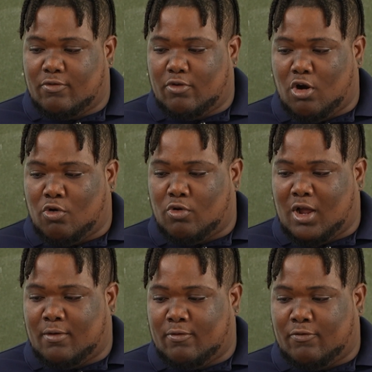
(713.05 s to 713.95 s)

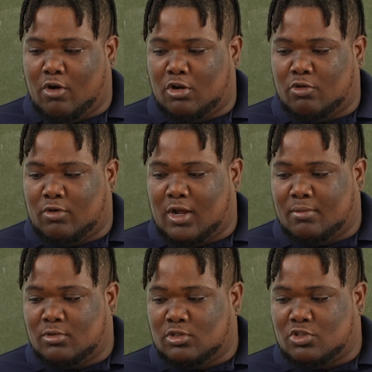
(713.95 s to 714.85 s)
for the
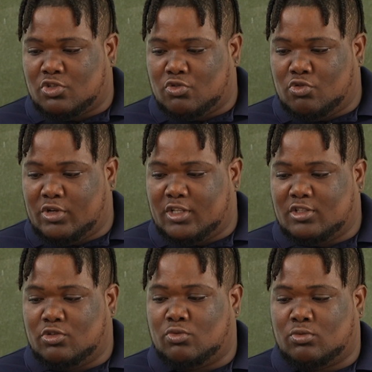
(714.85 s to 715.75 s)
RAM to screw
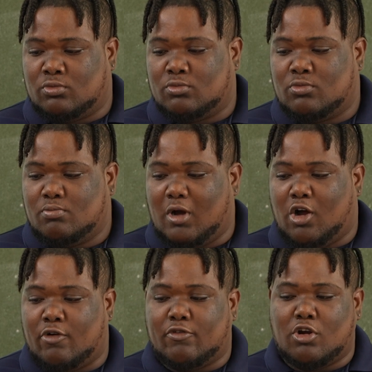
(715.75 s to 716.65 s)
into.
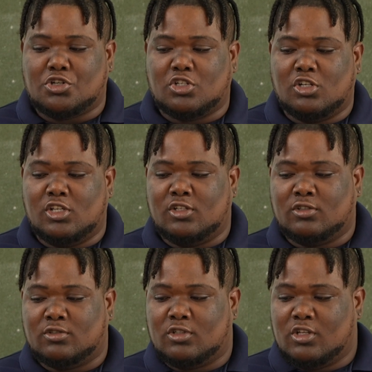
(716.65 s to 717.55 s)
But unfortunately,
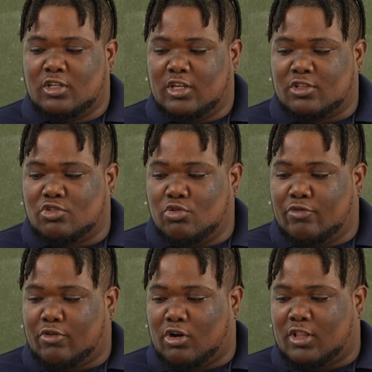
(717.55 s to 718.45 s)
the tool
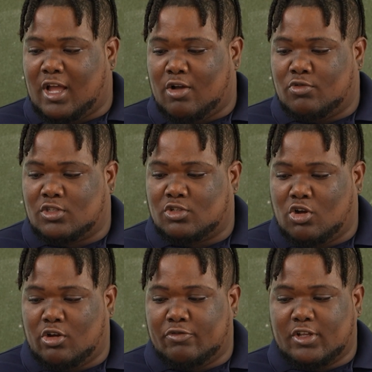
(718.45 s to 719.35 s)
for that was
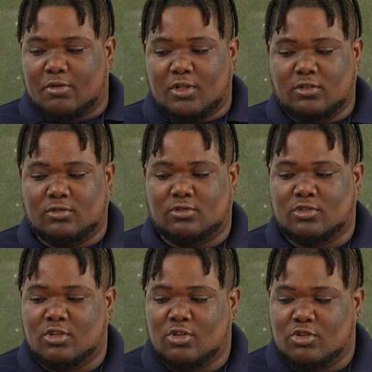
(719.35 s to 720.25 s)
not available.
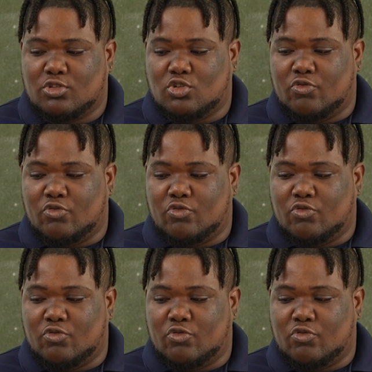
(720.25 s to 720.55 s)
So